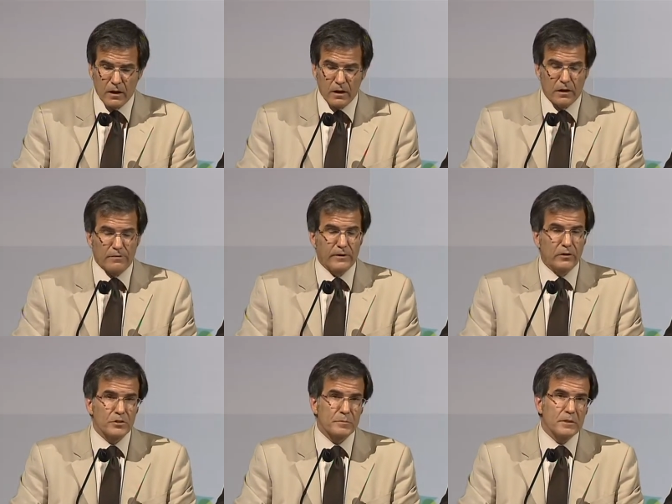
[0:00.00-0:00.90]
Now, if I
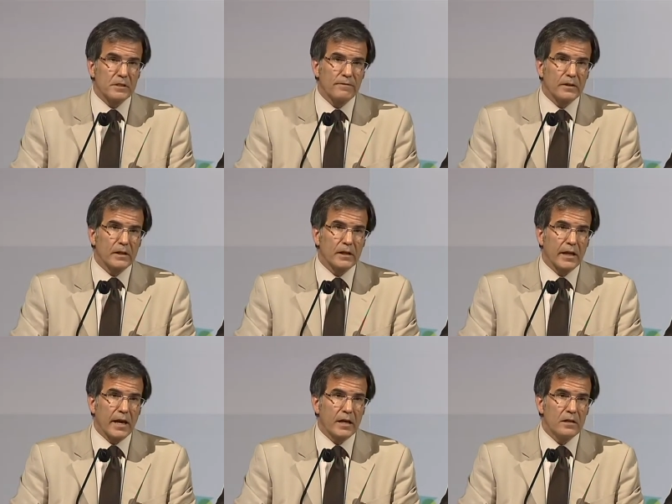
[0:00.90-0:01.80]
look specifically at
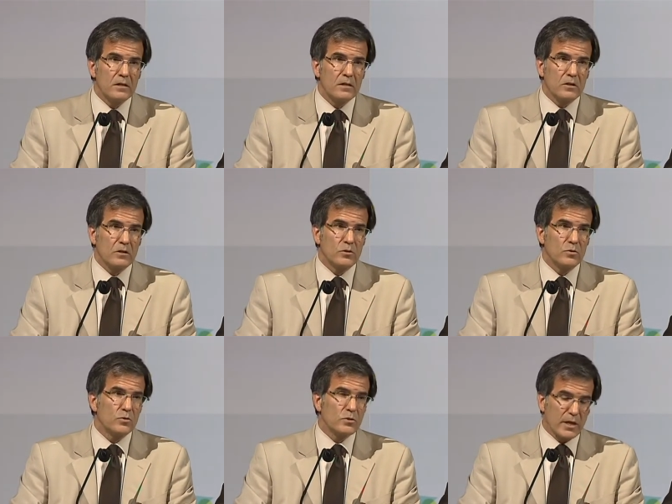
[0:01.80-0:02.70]
end
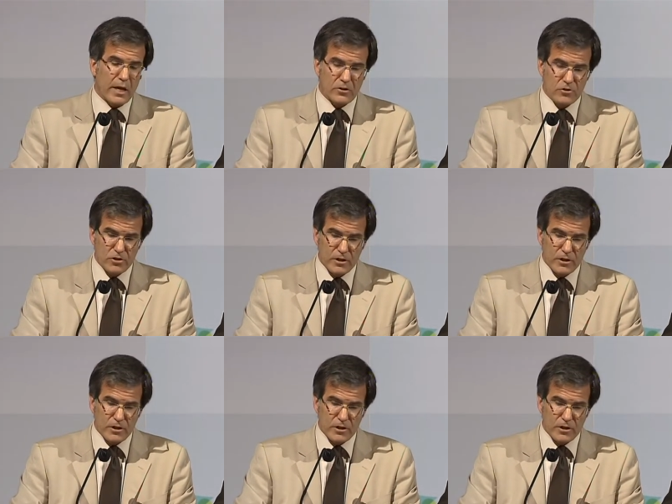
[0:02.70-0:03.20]
use energy